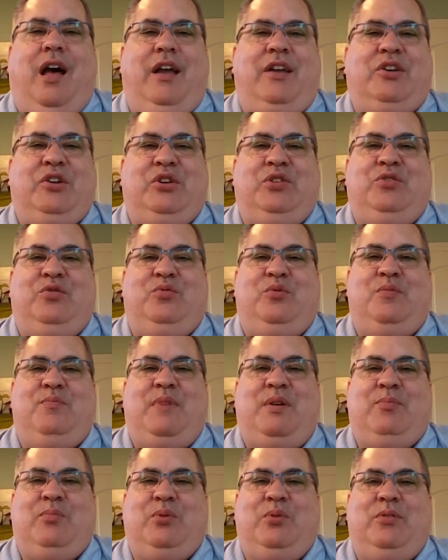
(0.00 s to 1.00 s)
I couldn't
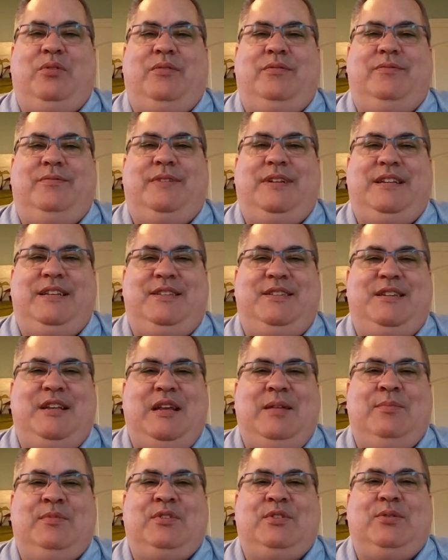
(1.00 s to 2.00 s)
remember his
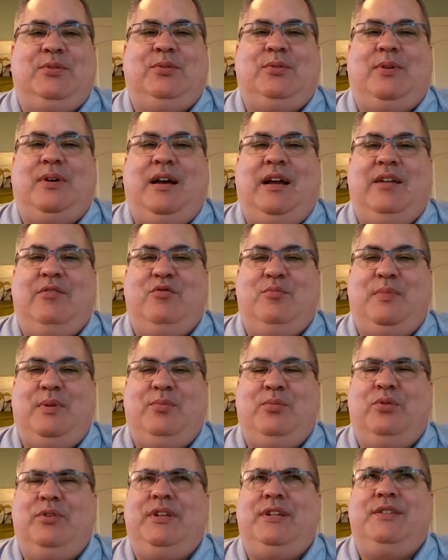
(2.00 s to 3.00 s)
name, so I
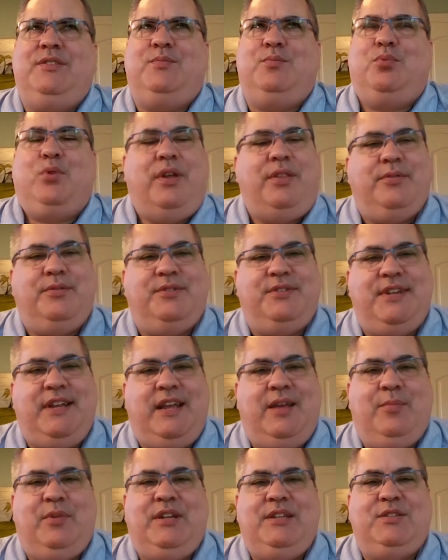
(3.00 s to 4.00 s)
remembered his brother's
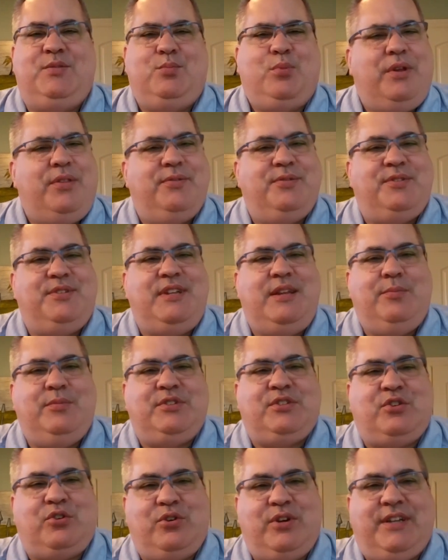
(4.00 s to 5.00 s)
name, and his brother's name
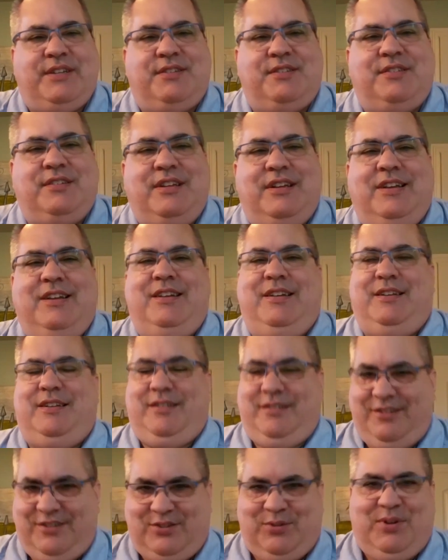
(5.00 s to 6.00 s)
was Chris.
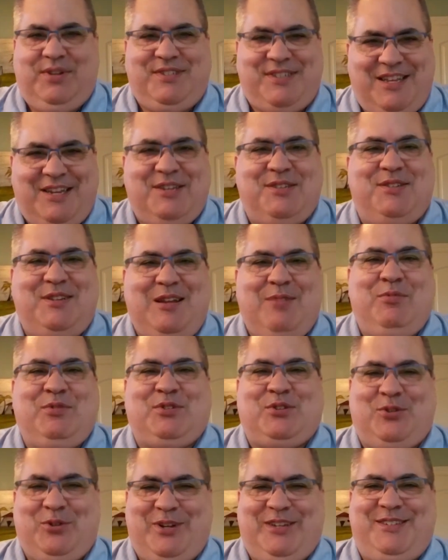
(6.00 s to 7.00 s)
So I said his name
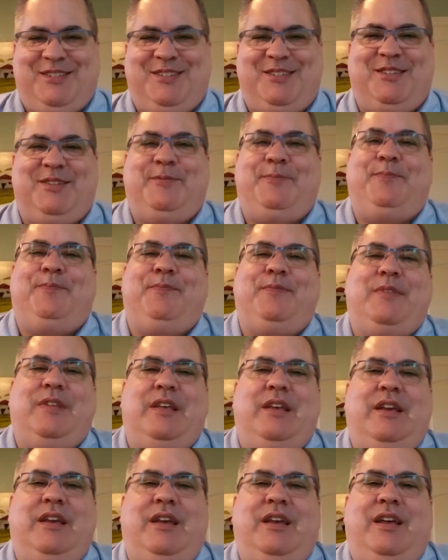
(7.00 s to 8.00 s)
was Chris.
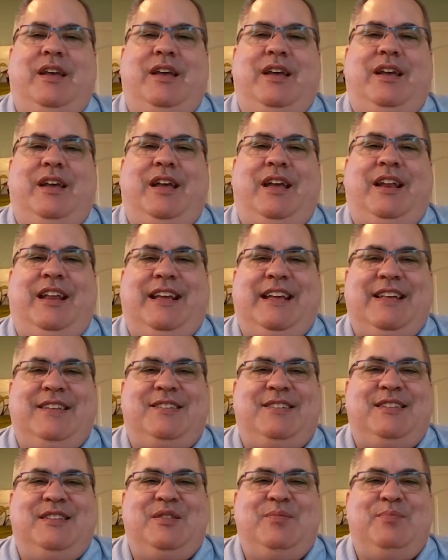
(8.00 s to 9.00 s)
And I
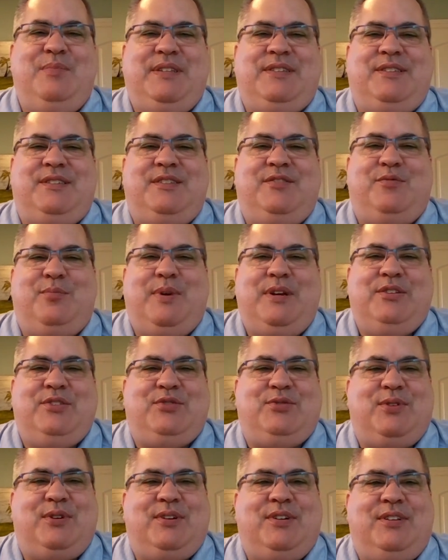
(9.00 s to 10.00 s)
guess in the midst of my
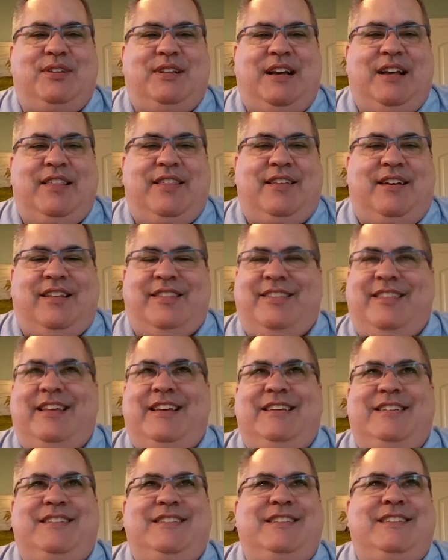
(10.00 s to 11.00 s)
struggle, I thought
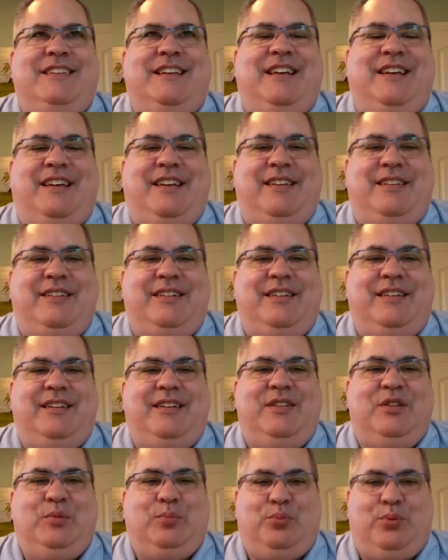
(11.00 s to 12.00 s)
that
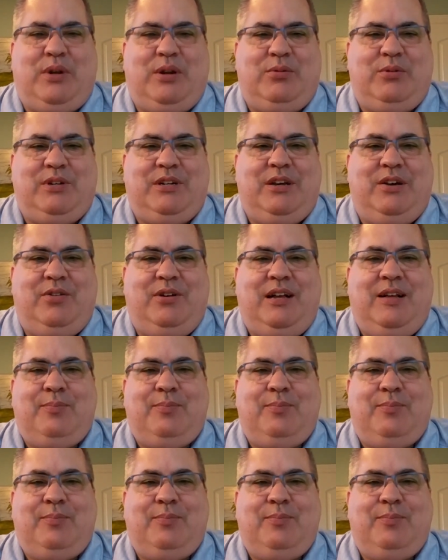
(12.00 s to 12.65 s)
the prayer would go